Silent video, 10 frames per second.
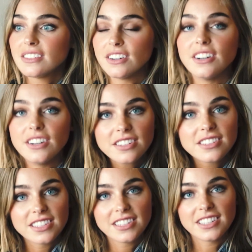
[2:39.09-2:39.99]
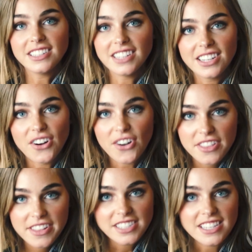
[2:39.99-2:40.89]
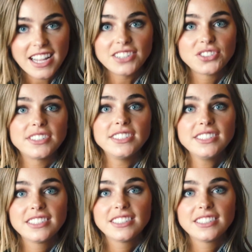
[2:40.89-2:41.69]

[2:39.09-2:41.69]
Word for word: earth and like all things natural.